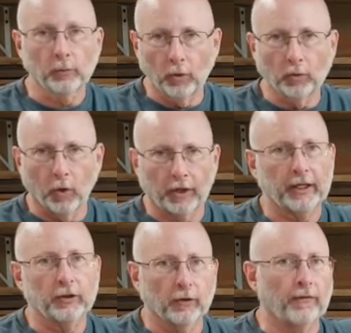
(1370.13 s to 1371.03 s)
Woodworking.
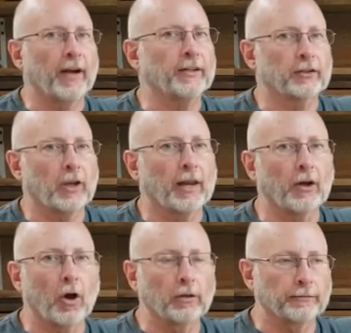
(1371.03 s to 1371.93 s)
You'll find us on
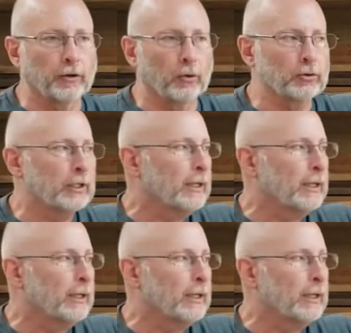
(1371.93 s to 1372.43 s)
all of those.